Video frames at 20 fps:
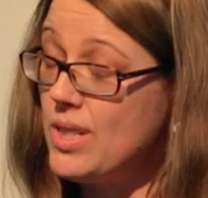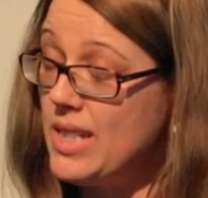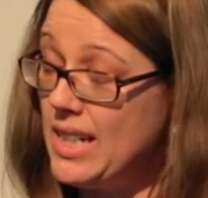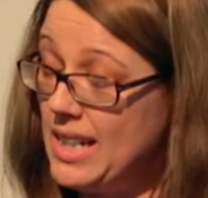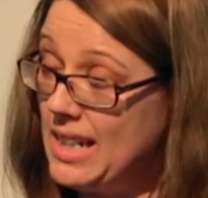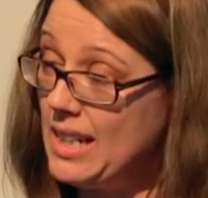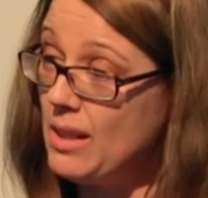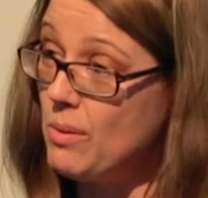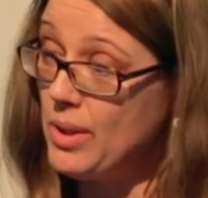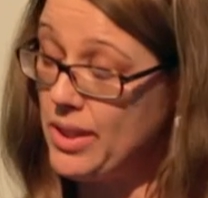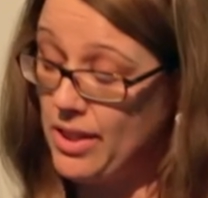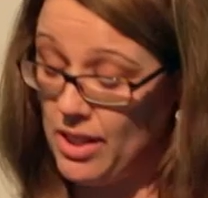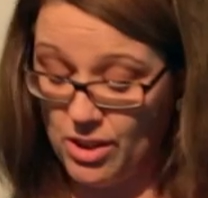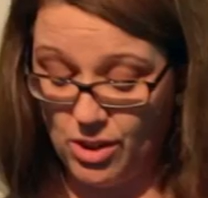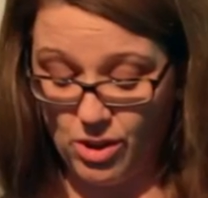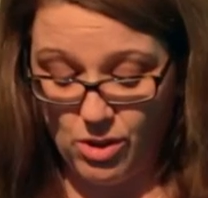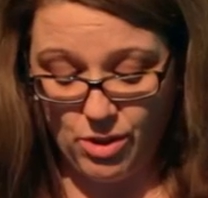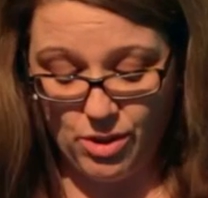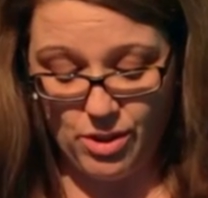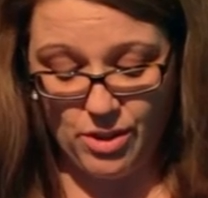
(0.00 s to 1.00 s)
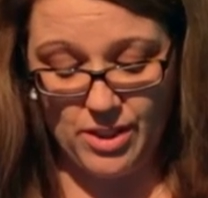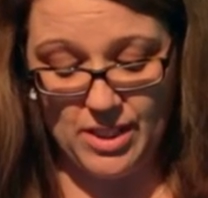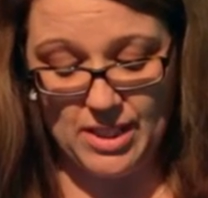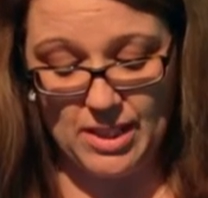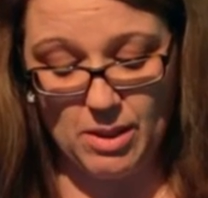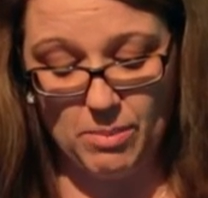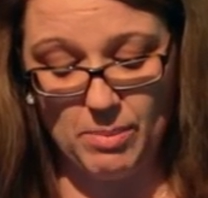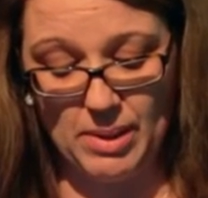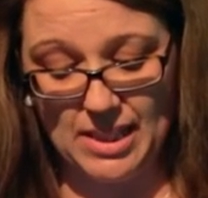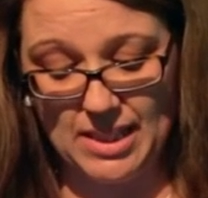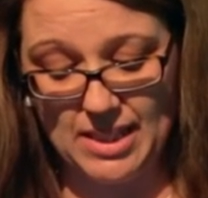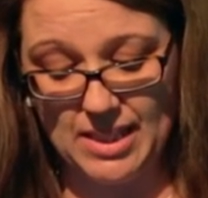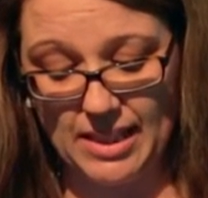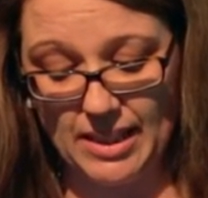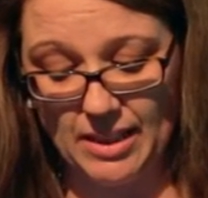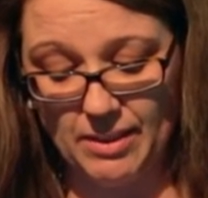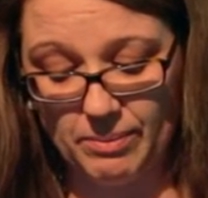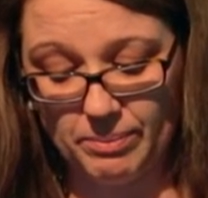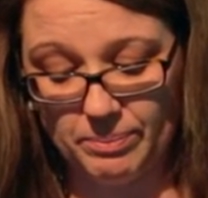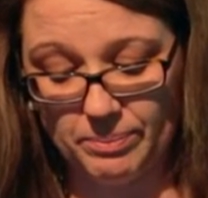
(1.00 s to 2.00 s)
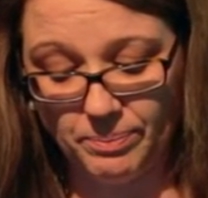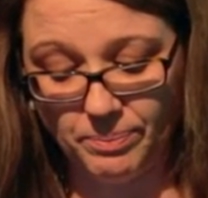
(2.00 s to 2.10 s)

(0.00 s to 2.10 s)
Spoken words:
dealing with our daughter's disability.